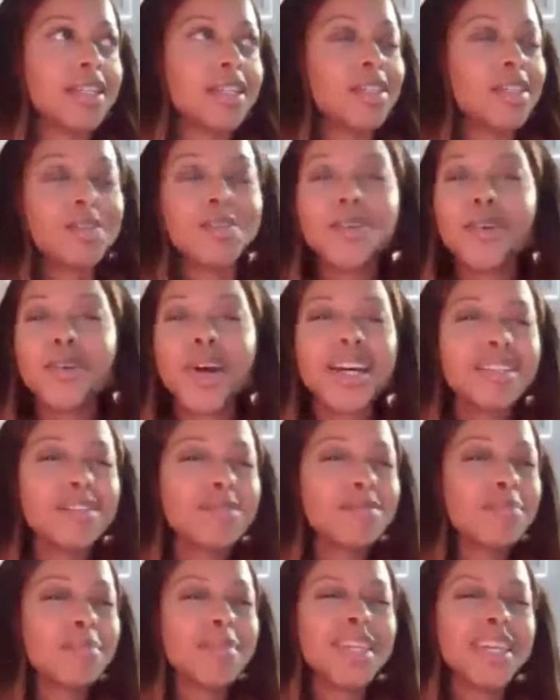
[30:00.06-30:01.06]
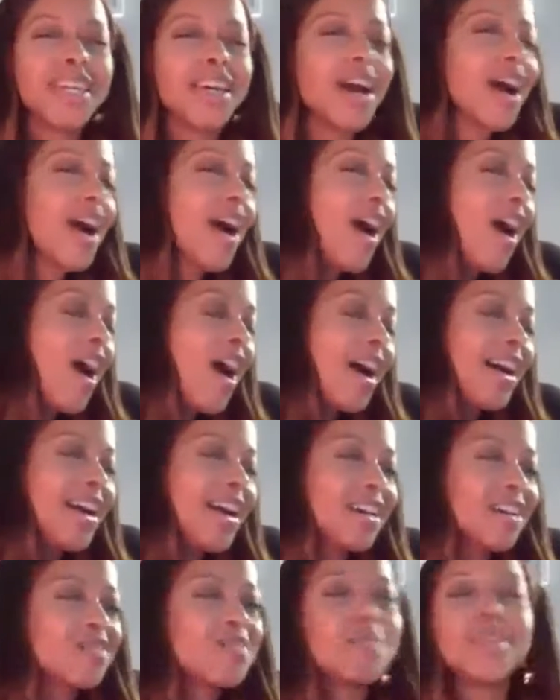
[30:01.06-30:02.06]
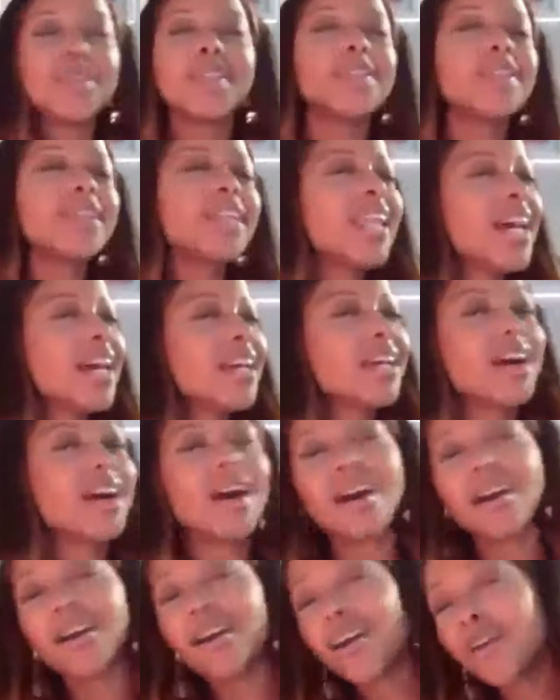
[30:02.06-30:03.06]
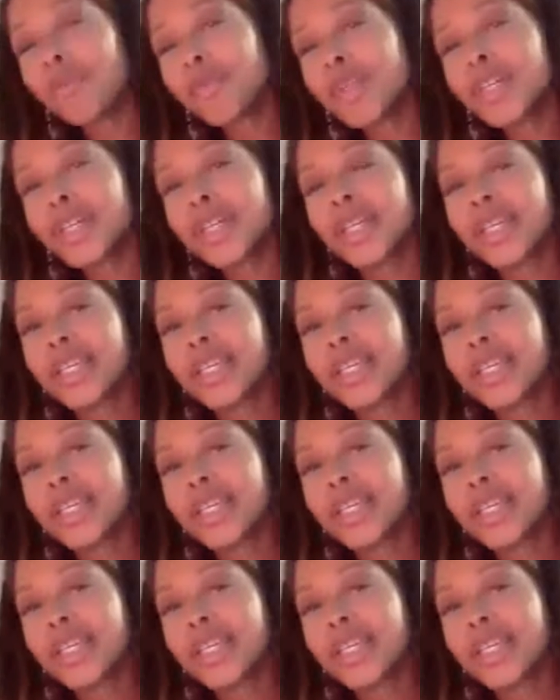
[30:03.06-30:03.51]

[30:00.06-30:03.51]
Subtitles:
You and me are built like armor.